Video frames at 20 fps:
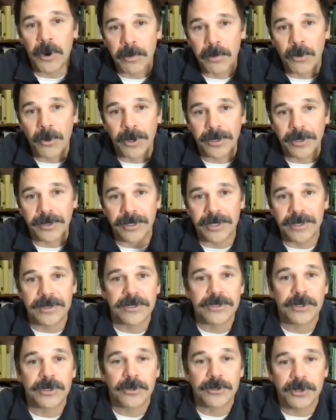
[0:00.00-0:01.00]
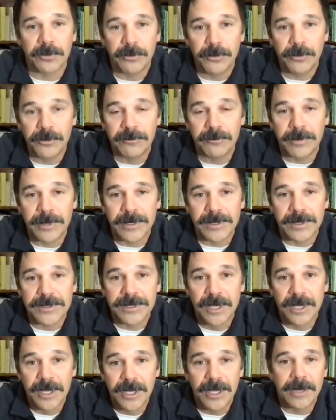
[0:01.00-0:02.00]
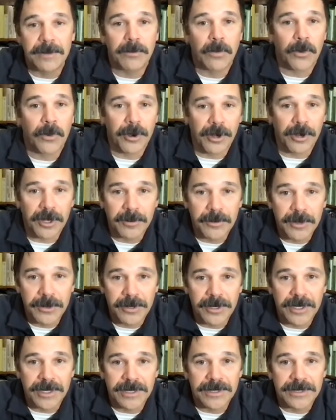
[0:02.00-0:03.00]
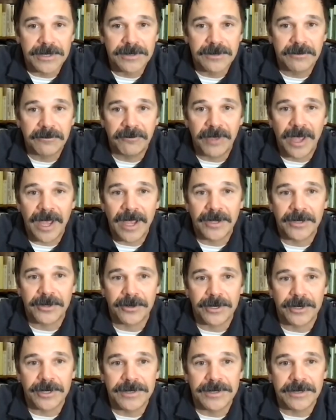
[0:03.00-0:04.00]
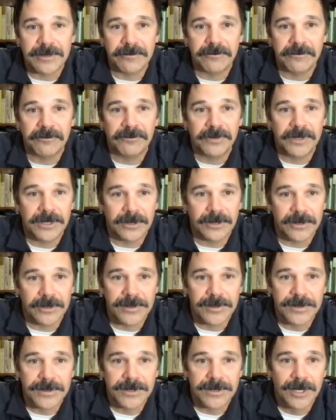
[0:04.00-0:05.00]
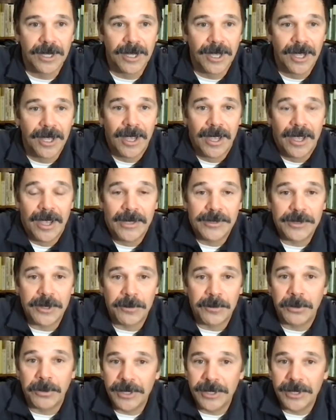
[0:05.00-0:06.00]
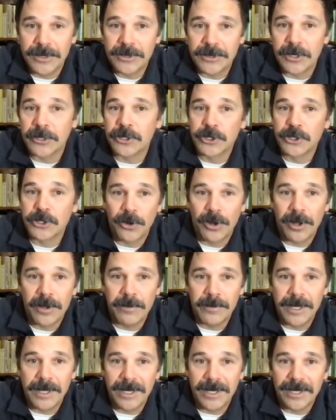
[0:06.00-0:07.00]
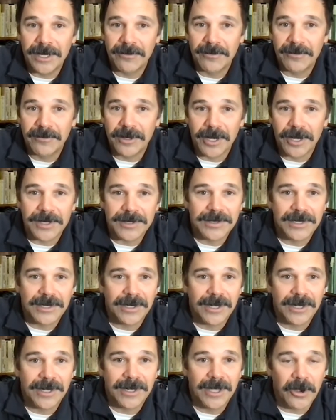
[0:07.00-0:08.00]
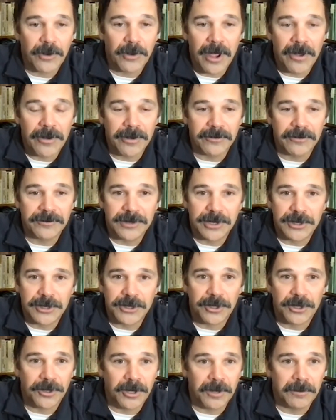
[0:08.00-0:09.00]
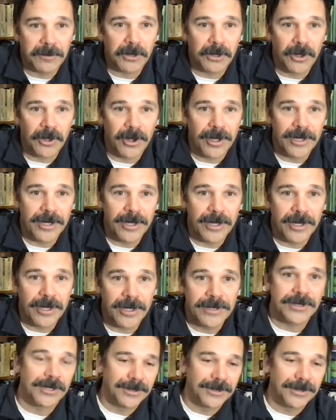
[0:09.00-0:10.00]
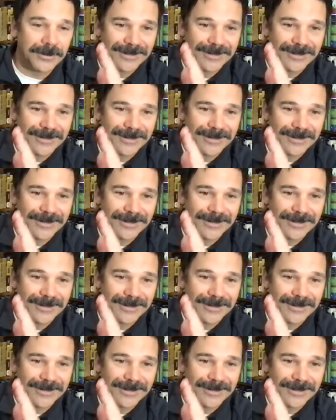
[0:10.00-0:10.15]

importantly, the social movements in border communities, factories, and fields. So please join me in giving our guest tonight a round of digital applause.